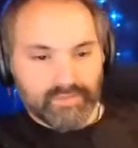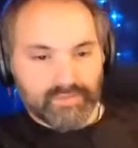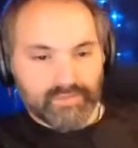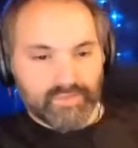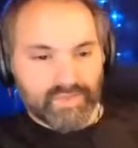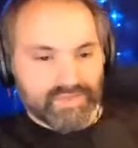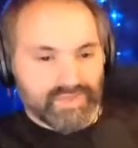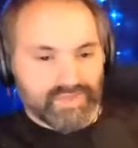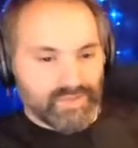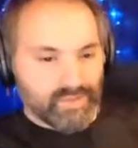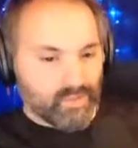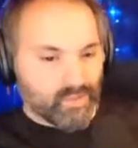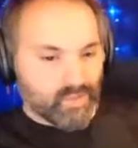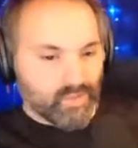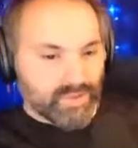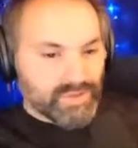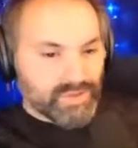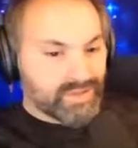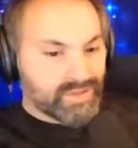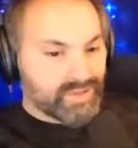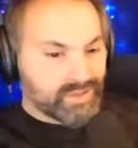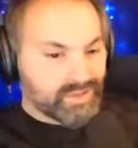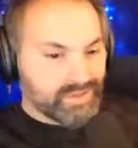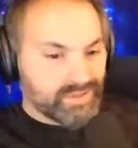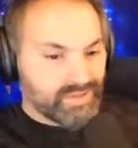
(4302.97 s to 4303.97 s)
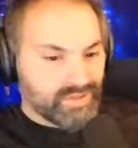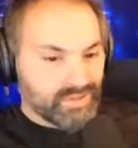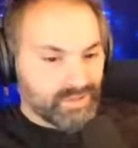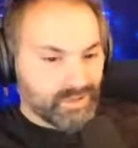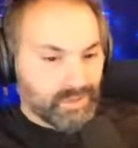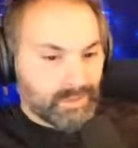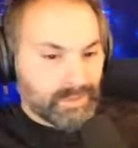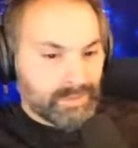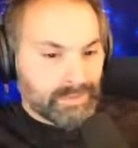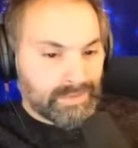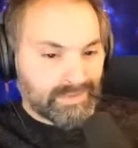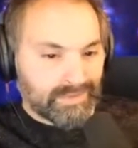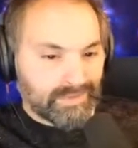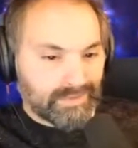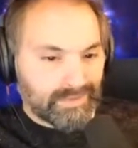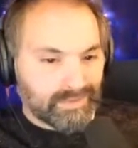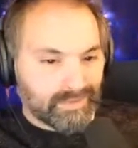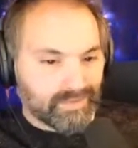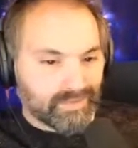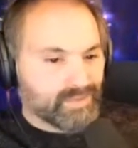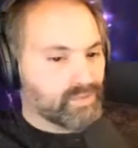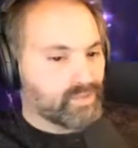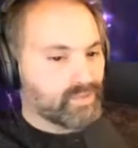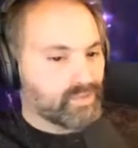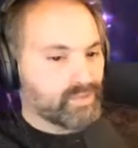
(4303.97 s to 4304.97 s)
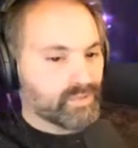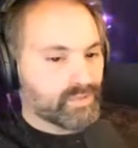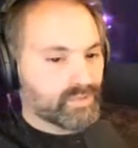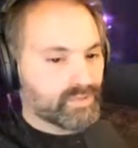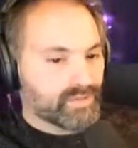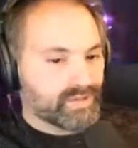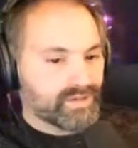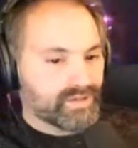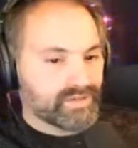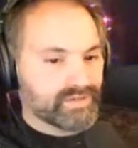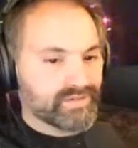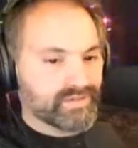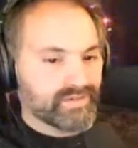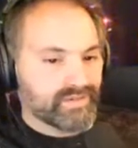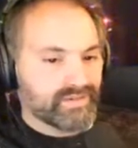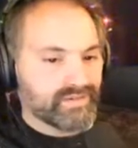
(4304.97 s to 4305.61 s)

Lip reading: but they don't work in a joke. They don't work on